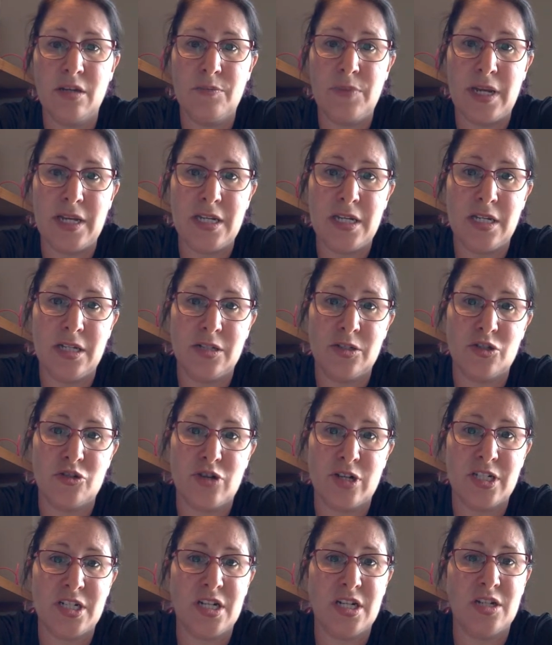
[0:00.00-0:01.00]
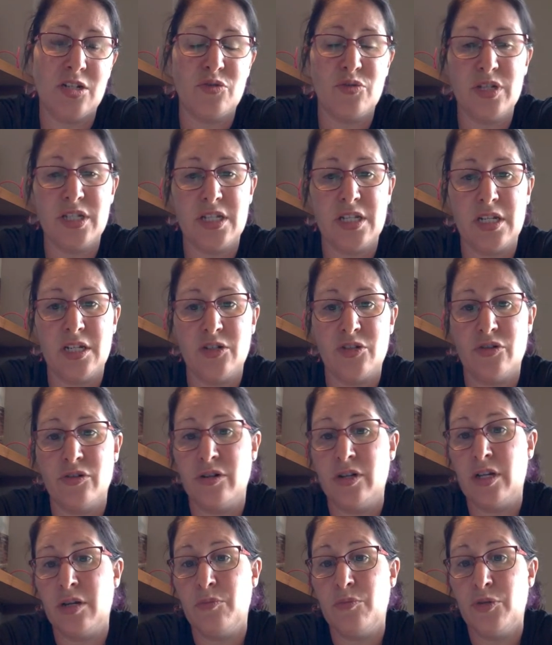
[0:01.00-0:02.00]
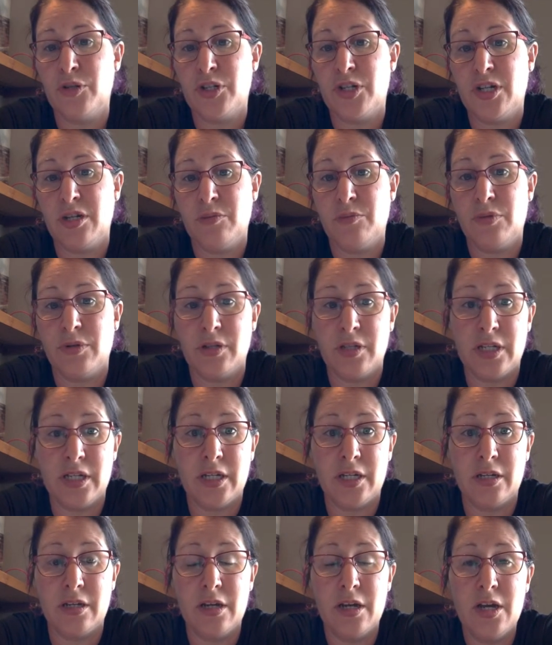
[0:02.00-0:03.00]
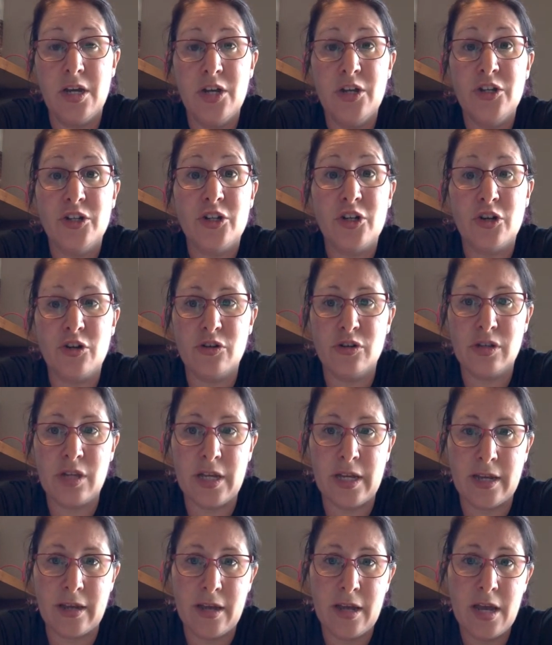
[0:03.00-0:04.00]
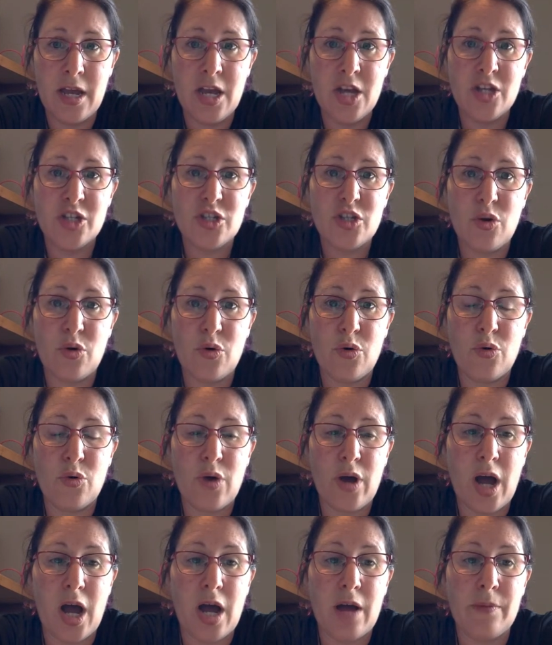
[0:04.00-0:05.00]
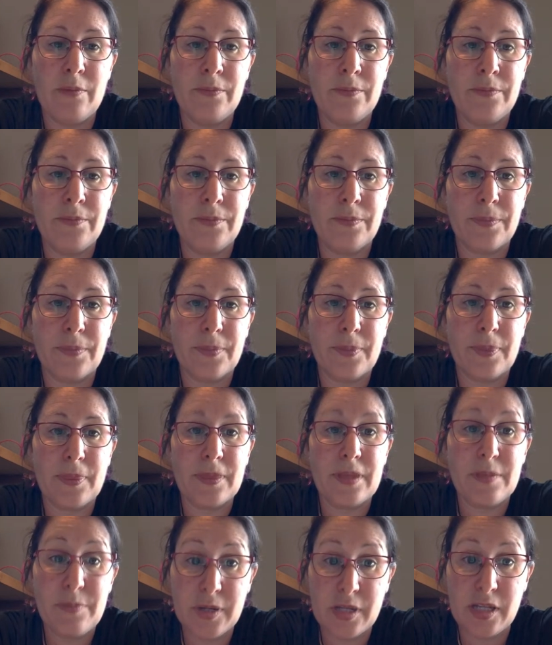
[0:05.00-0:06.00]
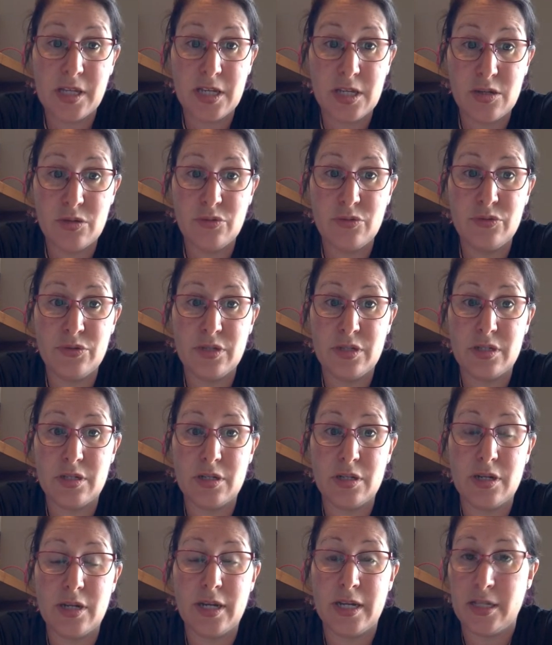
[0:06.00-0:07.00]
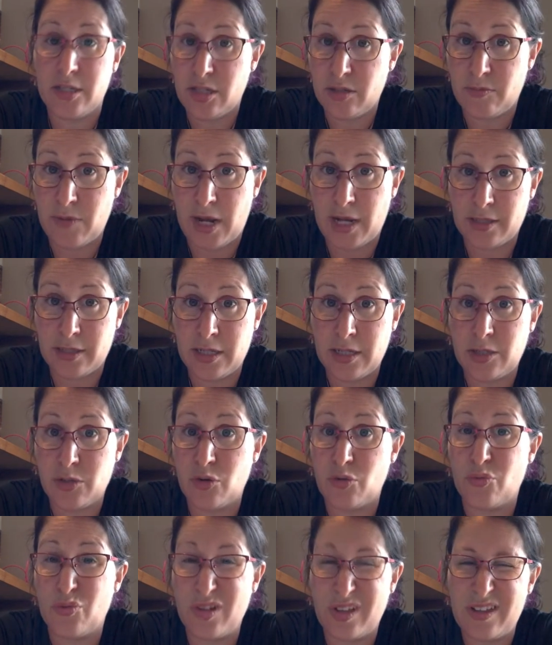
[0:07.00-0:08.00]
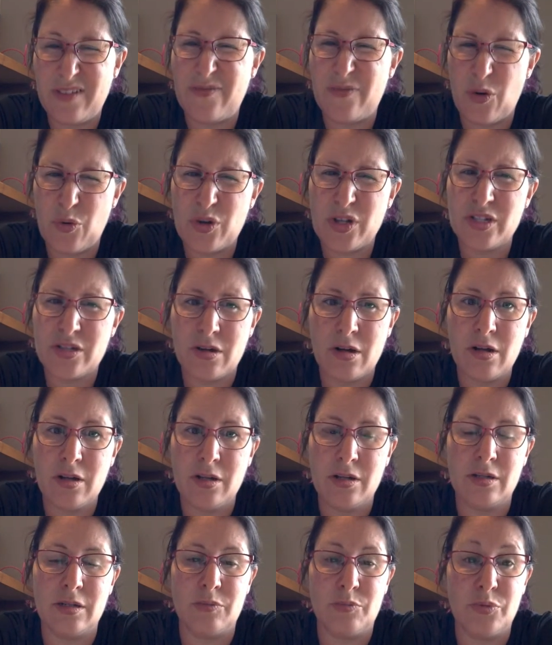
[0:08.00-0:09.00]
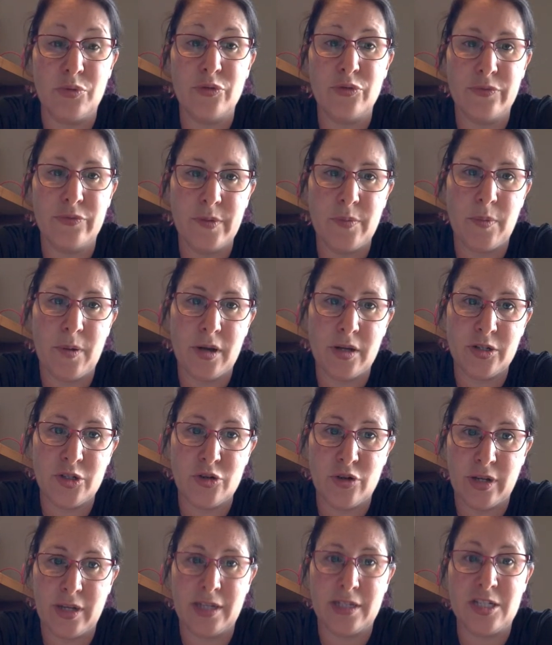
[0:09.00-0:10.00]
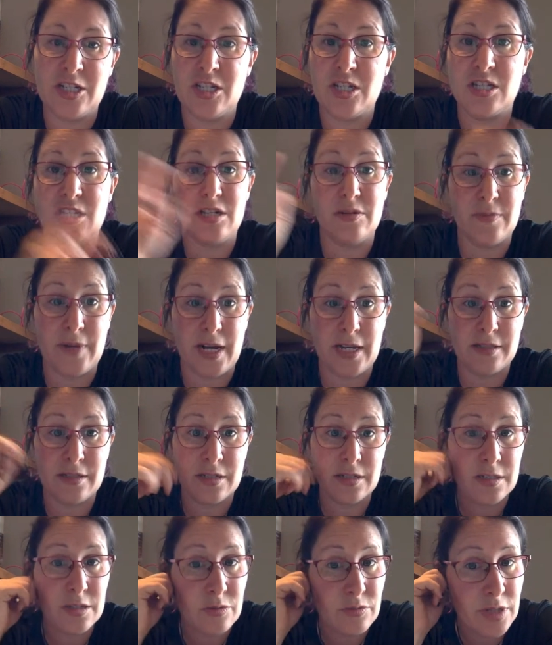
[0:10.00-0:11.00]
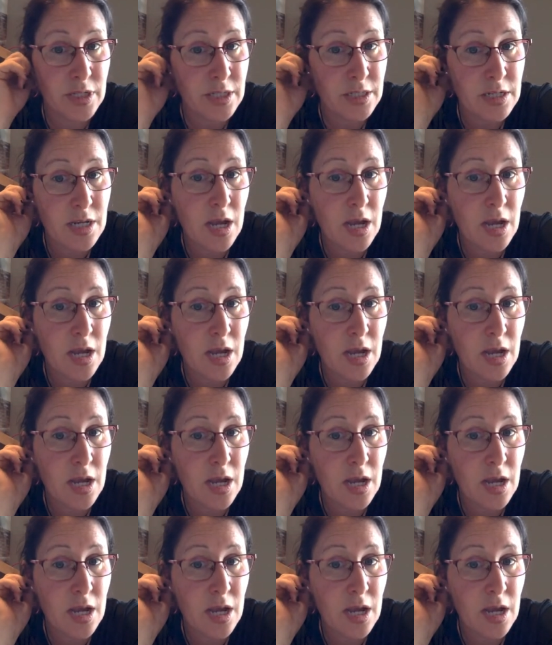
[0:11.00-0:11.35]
bending, stretching, twisting, turning, pushing, pulling, curling. So typically used in gymnastics, or really focused on and improved upon during a gymnastics unit,